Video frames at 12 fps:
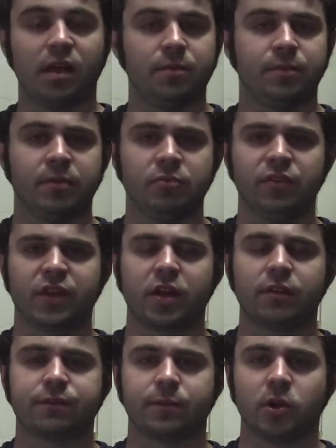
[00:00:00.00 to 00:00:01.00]
But moving
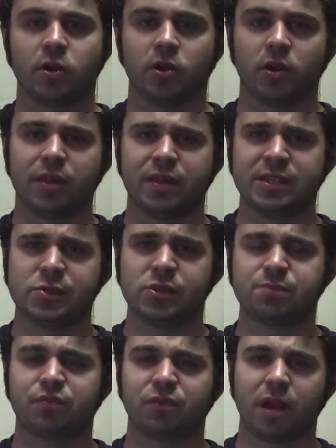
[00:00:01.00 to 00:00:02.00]
on from her, this
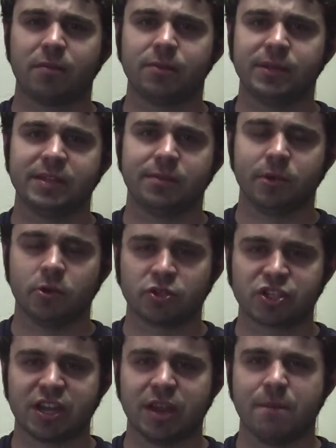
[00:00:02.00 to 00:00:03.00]
was probably the
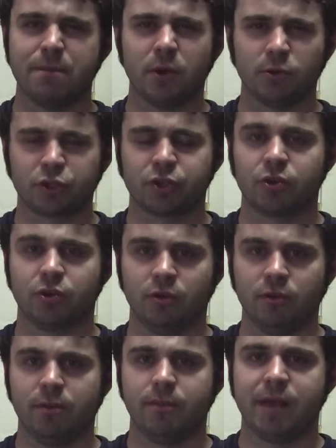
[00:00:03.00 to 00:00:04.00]
most
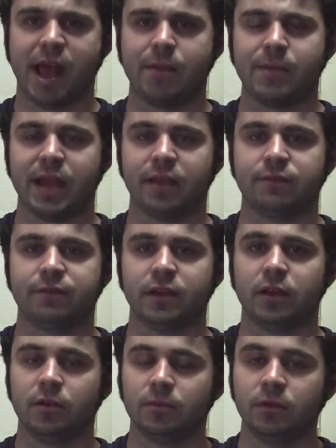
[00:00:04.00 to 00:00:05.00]
emotional Batman
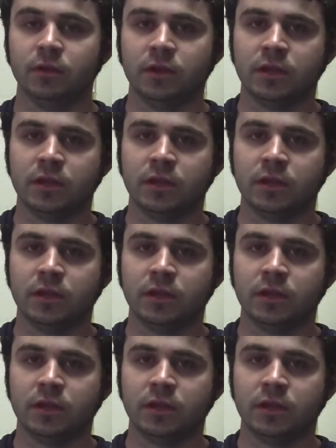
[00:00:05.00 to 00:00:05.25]
film.